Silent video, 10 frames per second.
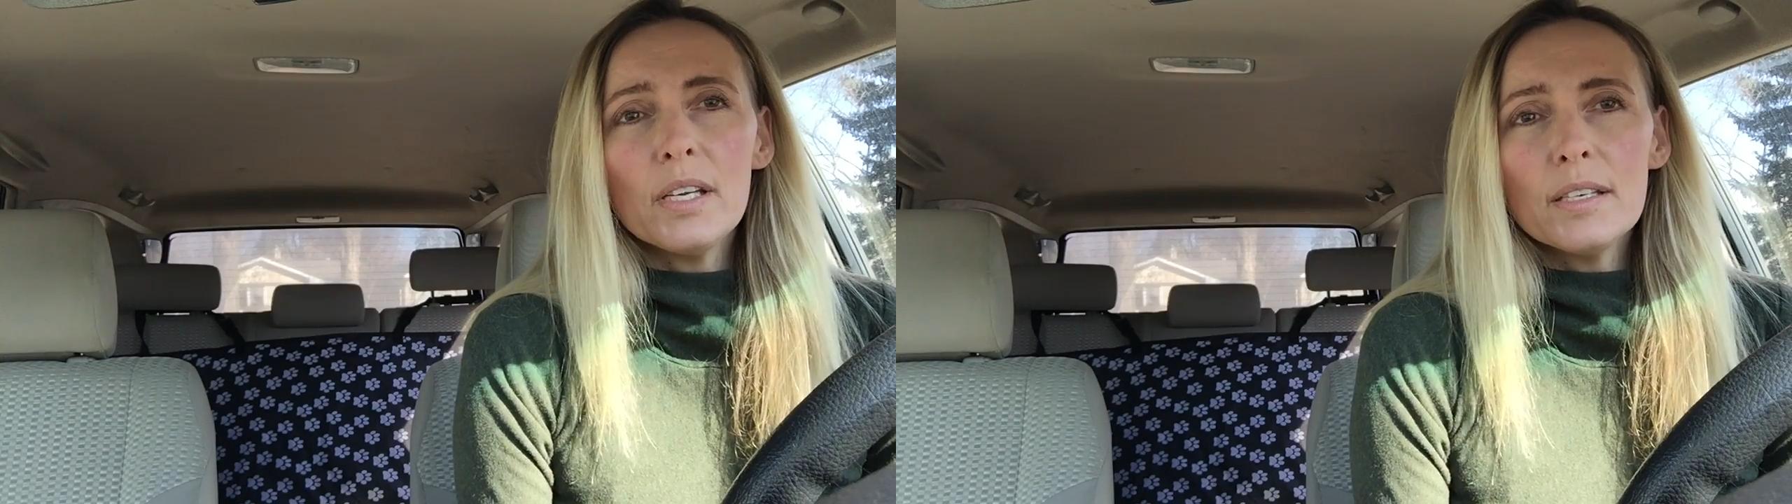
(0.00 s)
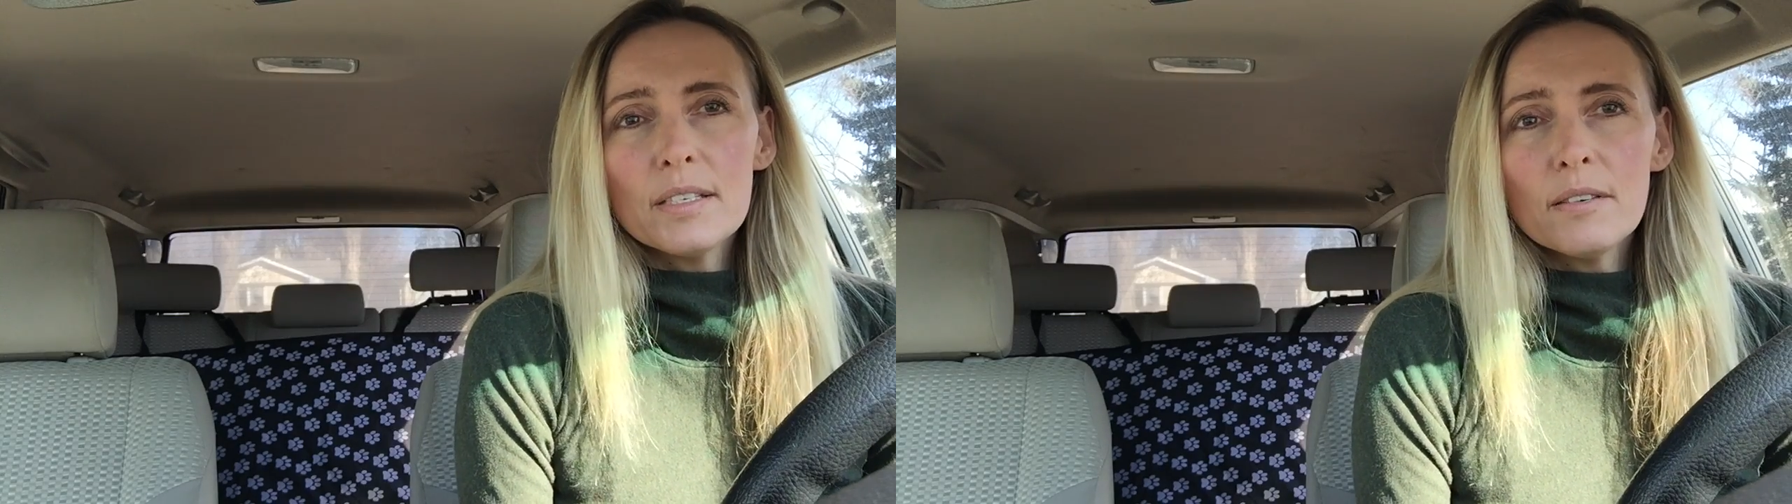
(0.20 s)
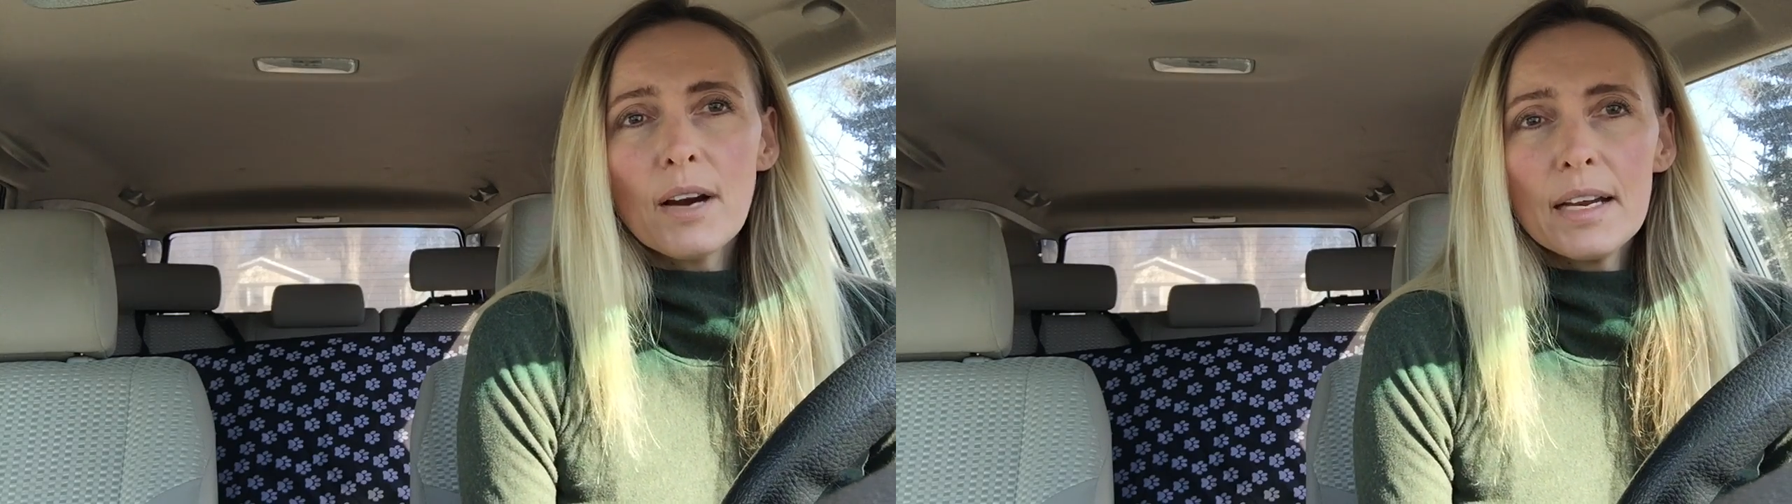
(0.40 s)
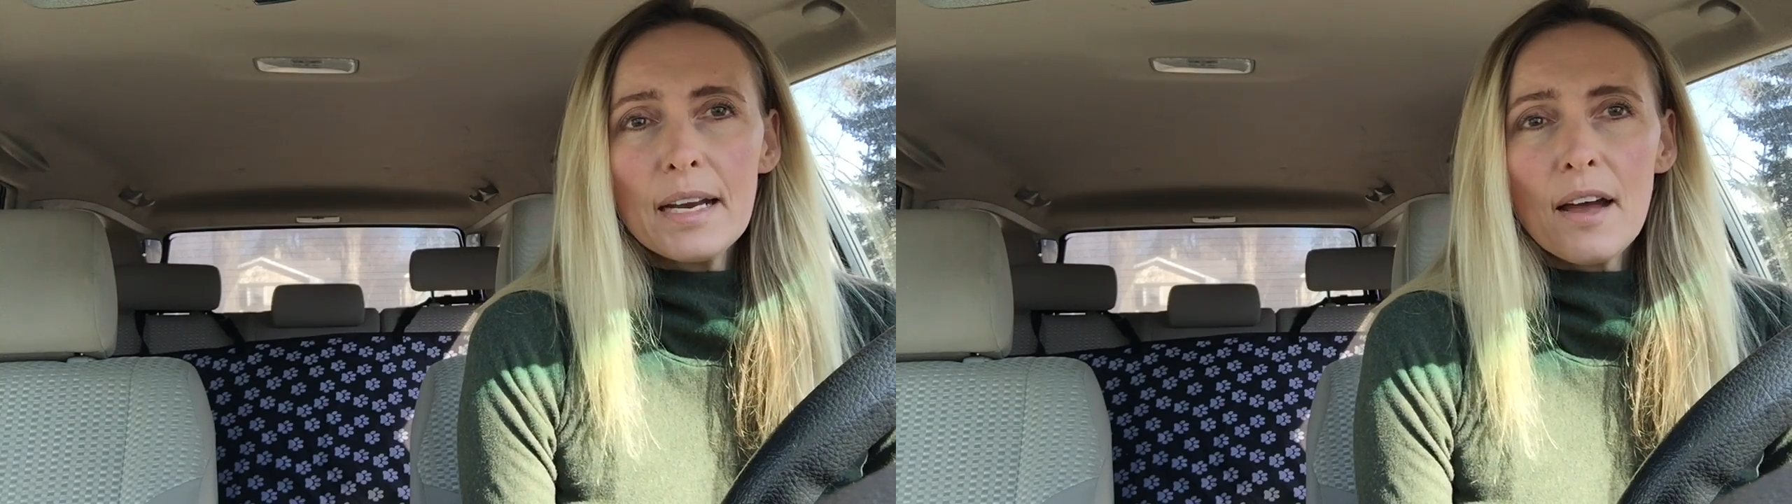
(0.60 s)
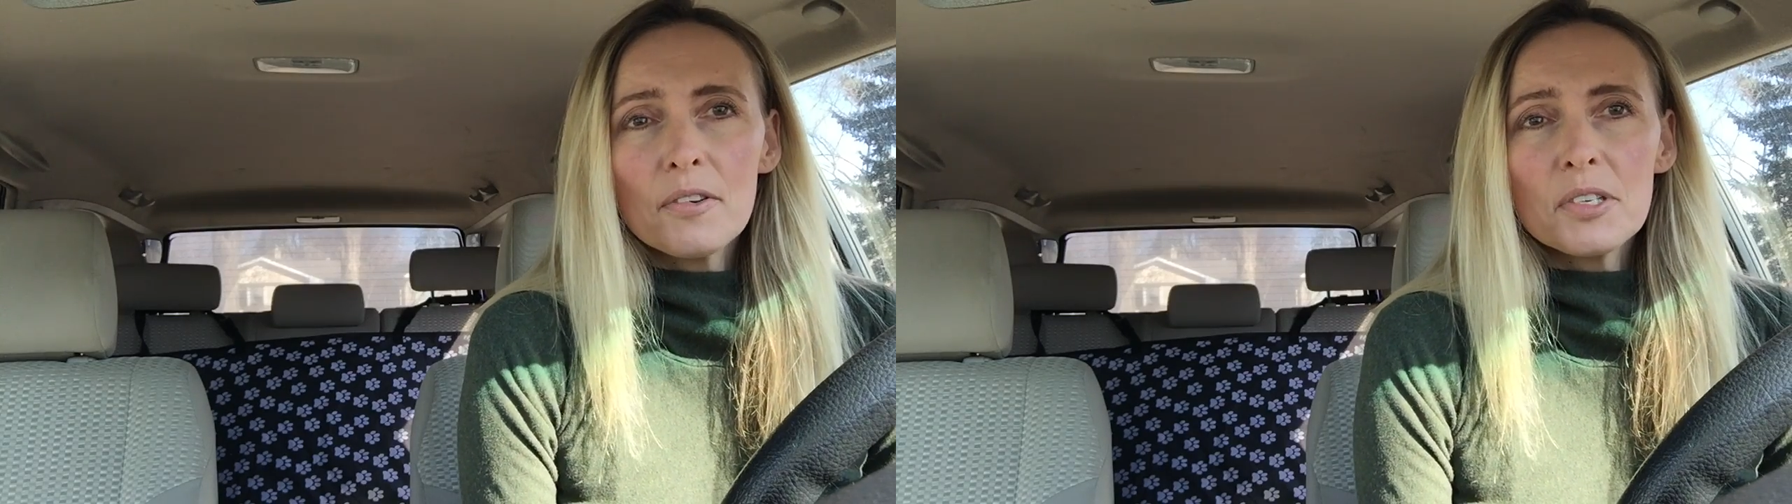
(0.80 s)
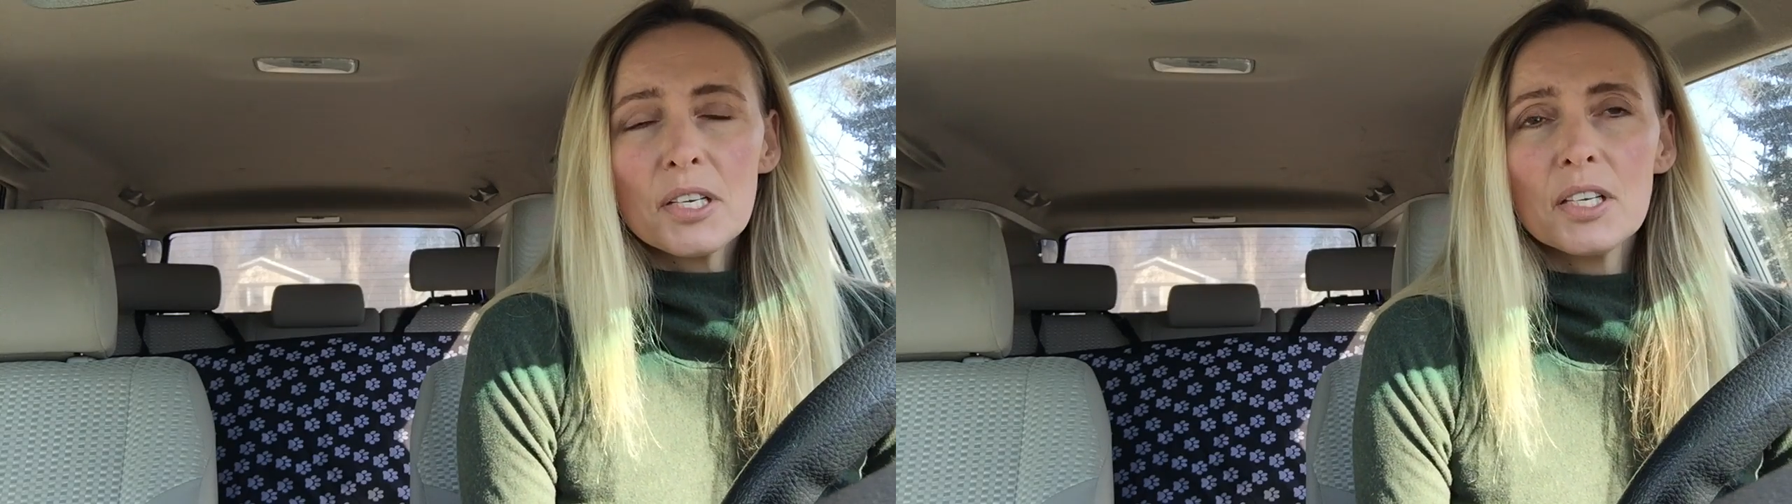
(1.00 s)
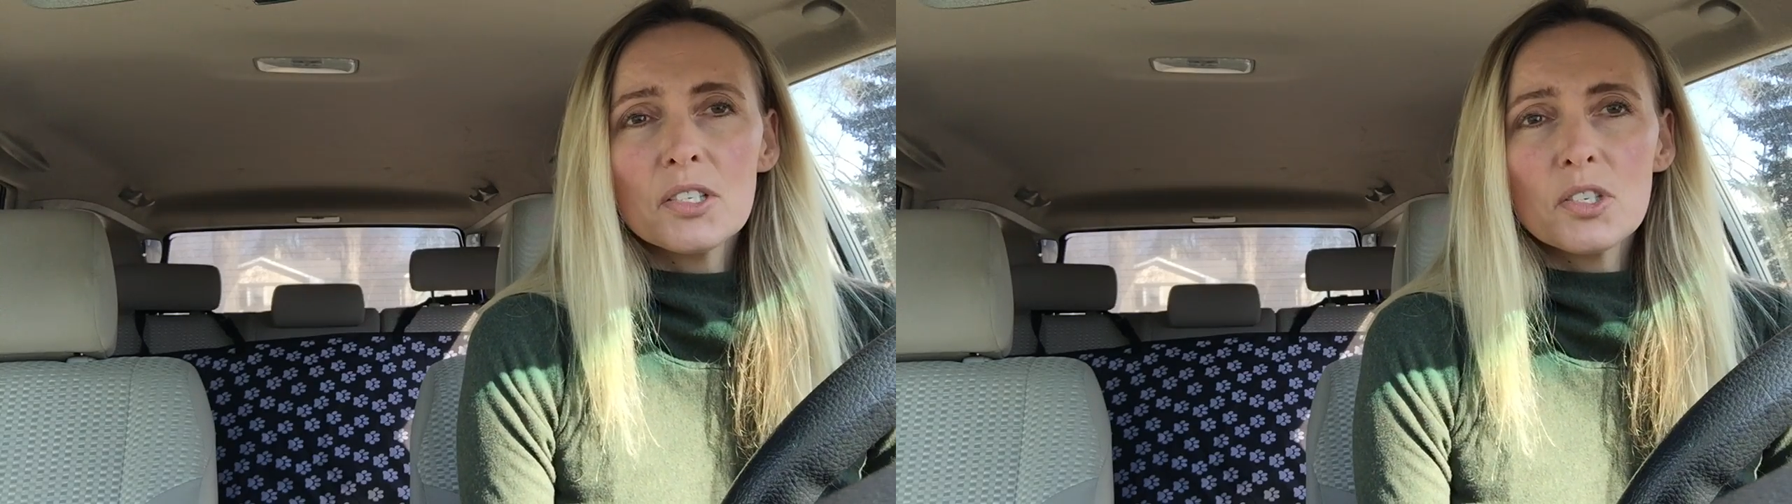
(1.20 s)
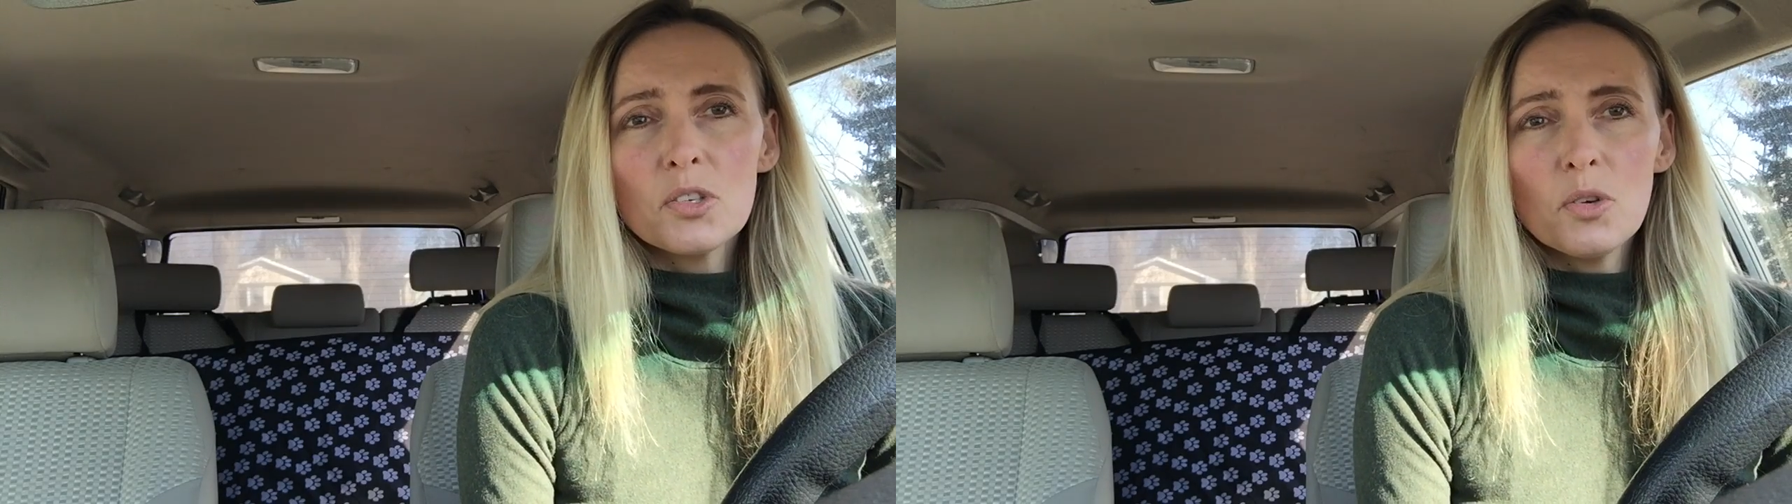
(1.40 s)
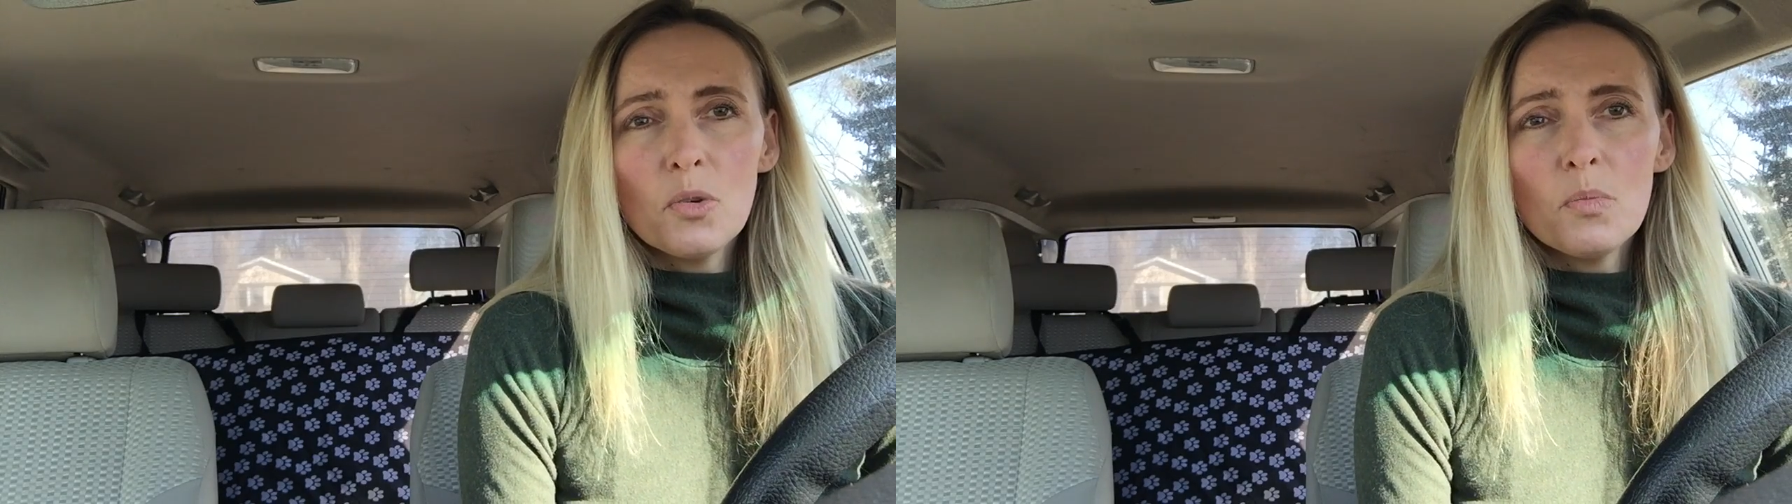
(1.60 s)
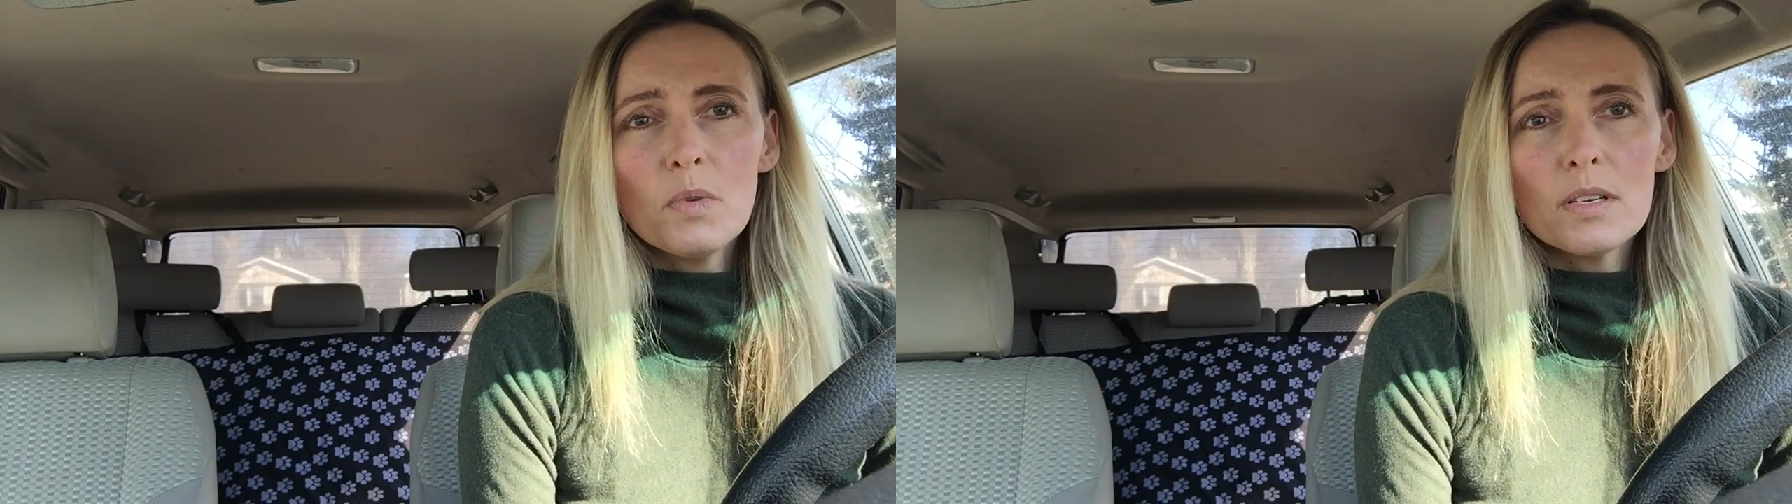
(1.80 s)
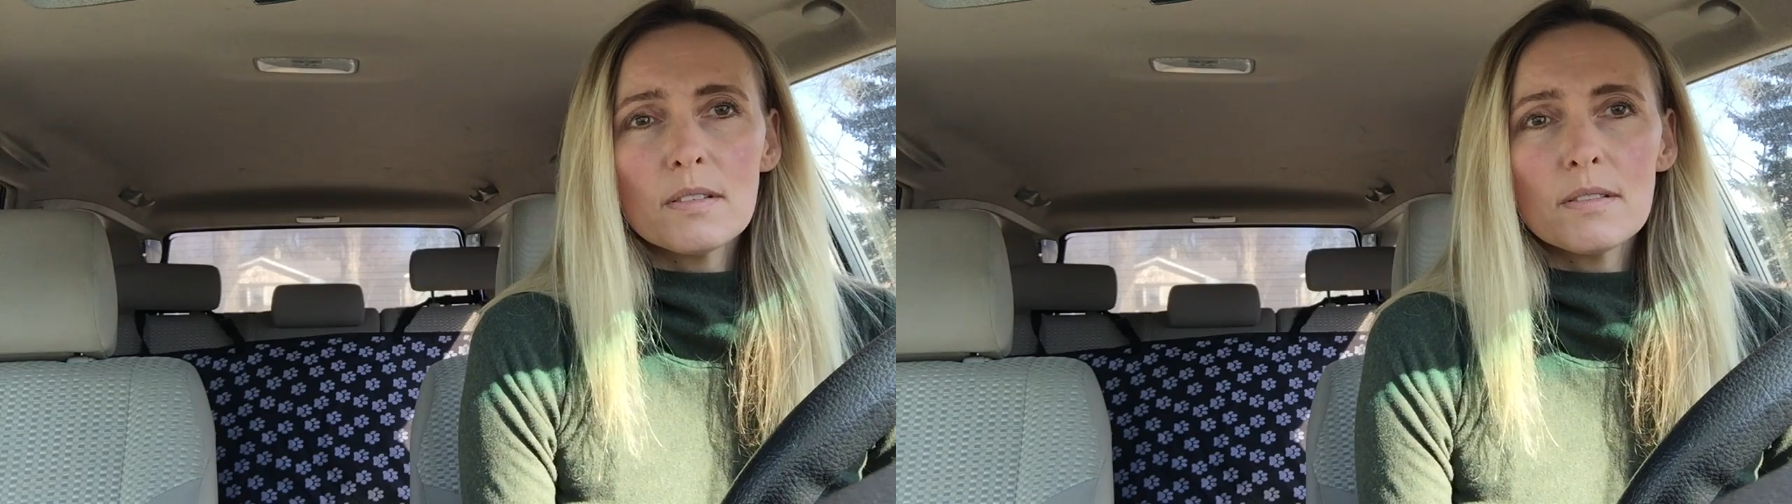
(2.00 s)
easy right now to consume